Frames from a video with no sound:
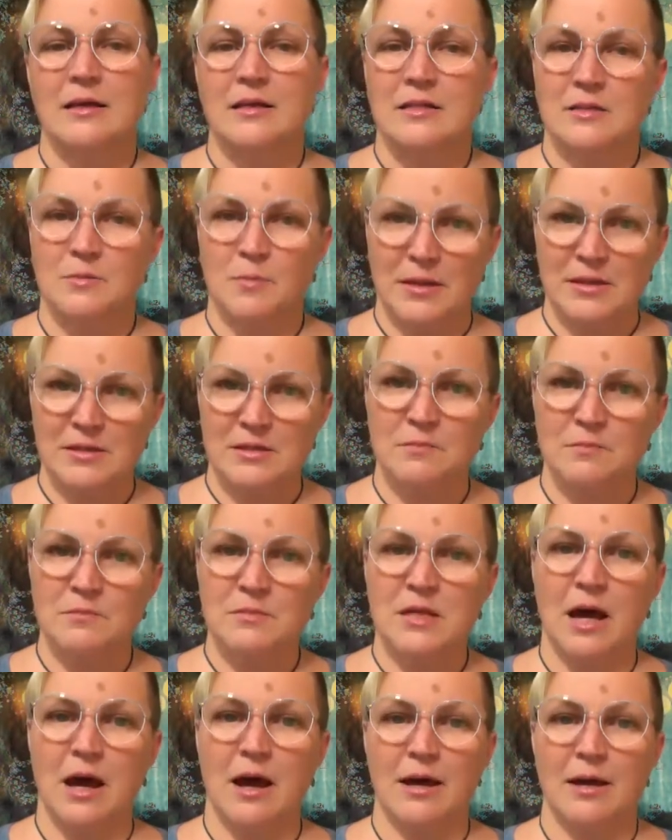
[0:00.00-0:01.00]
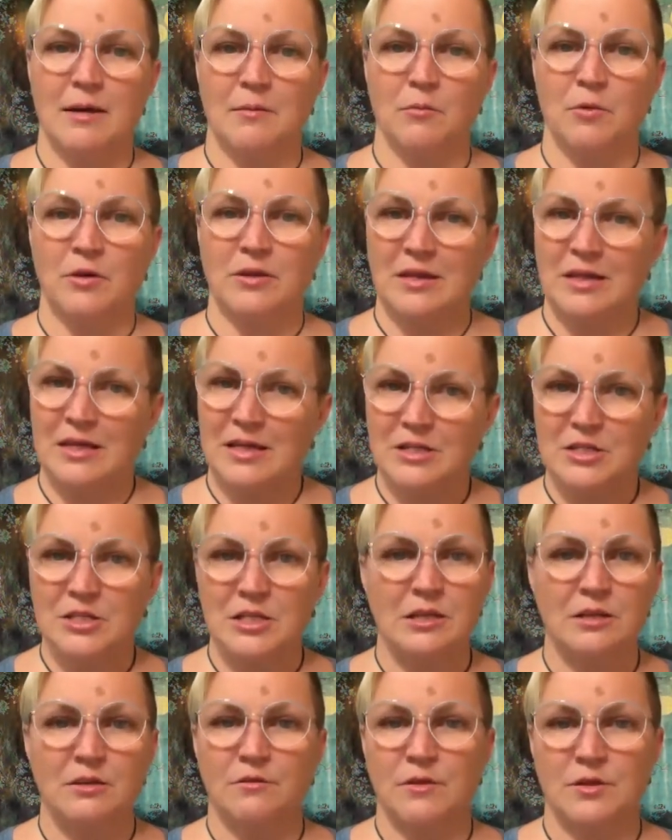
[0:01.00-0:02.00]
Spend some time with each
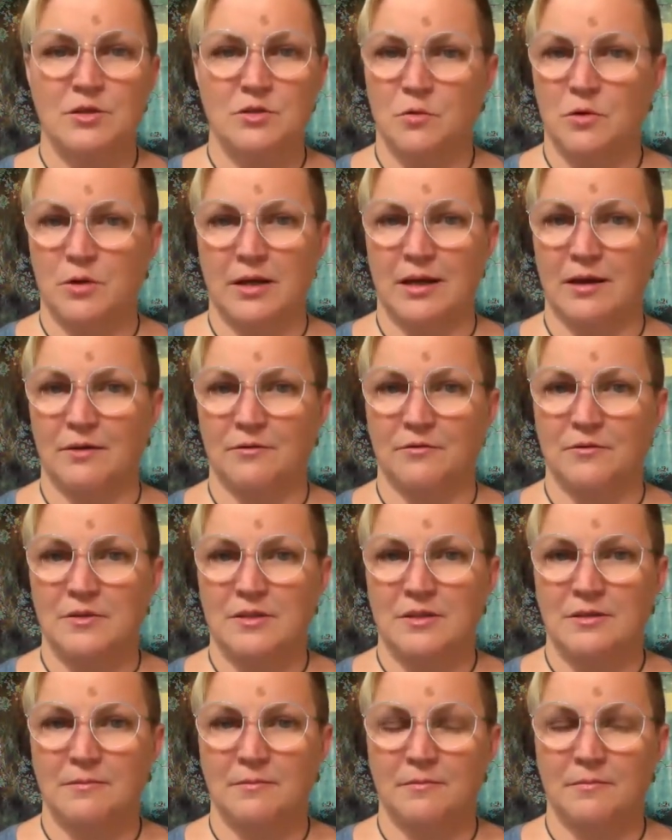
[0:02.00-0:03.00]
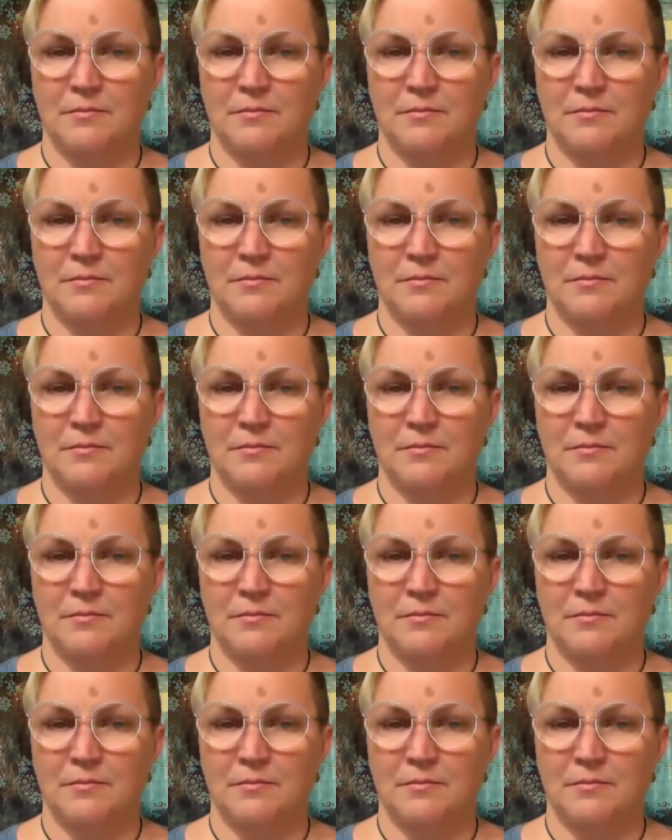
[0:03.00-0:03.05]
individual gift.